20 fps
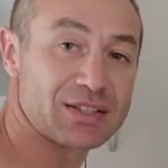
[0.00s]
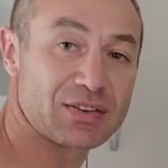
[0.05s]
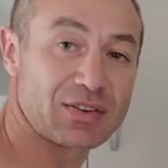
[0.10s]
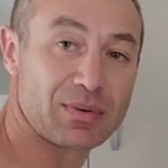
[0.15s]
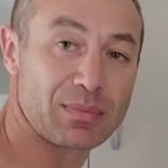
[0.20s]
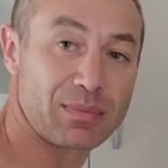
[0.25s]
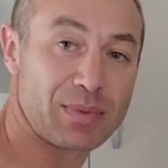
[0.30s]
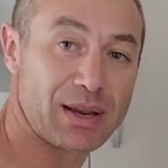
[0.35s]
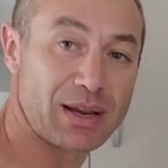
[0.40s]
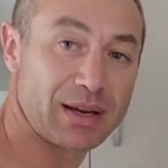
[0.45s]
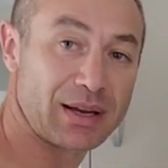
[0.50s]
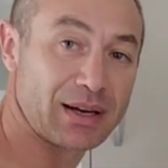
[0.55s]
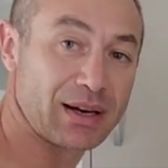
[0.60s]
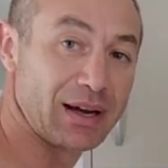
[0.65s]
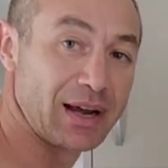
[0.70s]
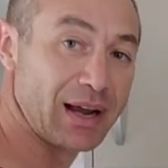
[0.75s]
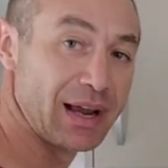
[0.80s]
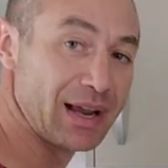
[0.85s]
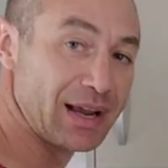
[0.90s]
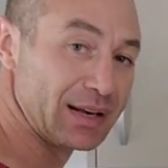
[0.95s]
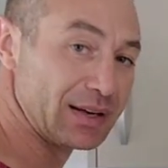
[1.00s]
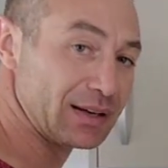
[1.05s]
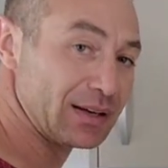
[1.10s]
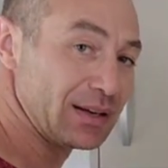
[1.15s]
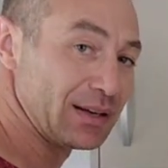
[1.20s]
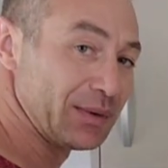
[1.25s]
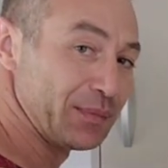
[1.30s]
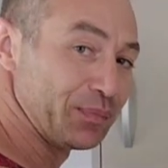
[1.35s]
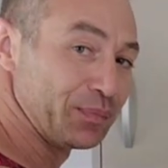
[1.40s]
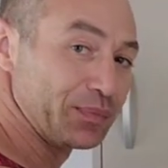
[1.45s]
cream maker and
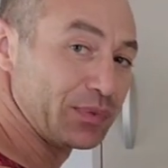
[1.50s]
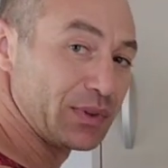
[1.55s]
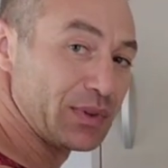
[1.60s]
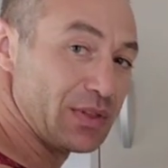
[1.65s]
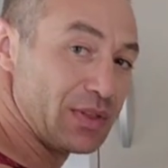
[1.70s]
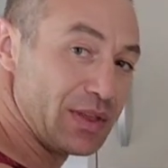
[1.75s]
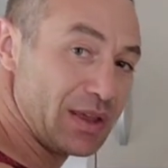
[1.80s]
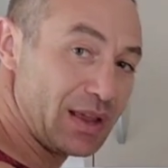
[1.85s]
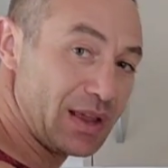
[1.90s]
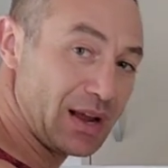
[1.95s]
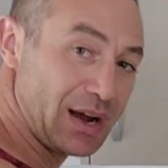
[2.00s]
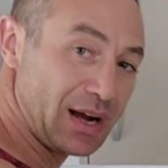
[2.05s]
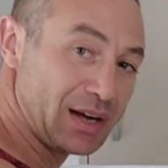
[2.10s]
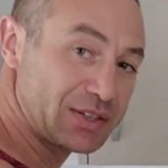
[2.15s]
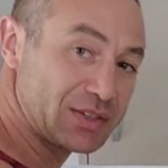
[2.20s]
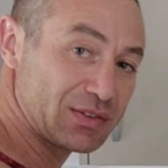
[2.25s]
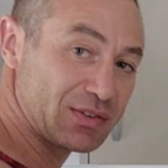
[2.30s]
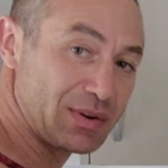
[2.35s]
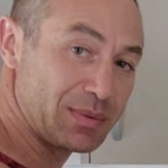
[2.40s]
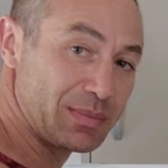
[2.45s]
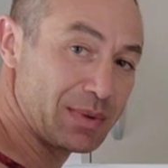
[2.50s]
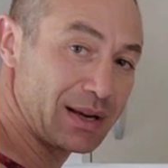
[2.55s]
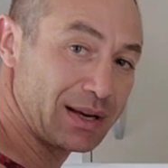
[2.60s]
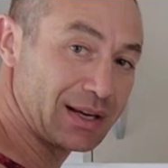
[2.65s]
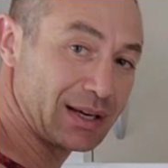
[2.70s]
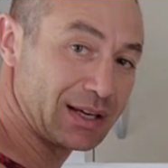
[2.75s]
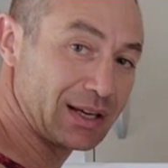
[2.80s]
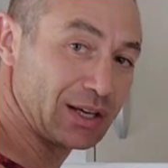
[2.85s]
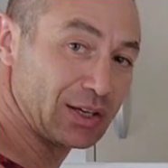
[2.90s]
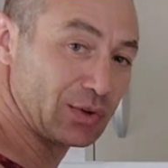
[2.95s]
the ice cream
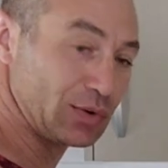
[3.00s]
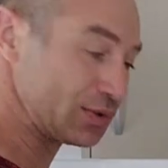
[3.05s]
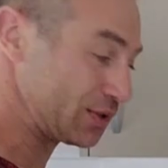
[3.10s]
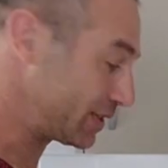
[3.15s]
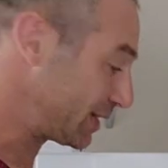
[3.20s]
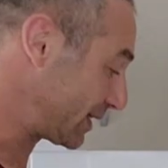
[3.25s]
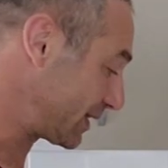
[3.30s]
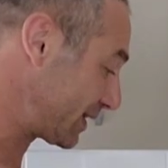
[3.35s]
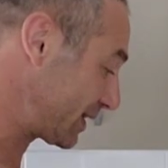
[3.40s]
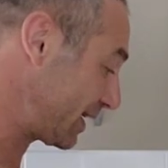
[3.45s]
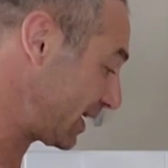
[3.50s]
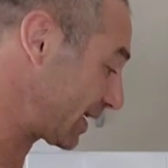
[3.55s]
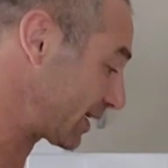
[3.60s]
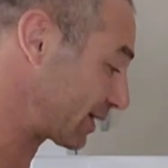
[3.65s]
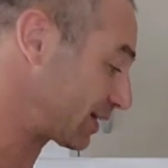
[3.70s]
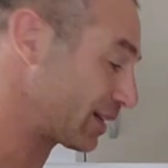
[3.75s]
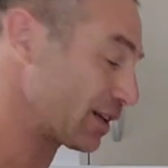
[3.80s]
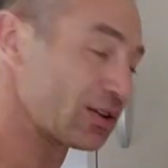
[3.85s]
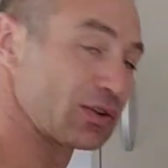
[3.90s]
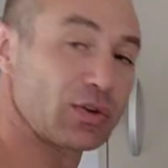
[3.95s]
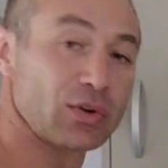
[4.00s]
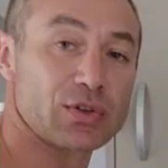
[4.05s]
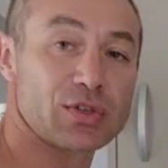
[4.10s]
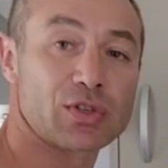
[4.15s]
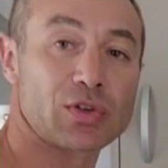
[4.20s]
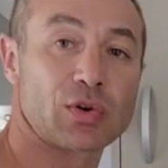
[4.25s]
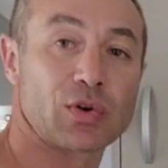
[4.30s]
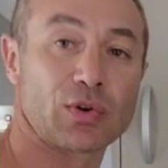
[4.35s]
maker cannot detect that those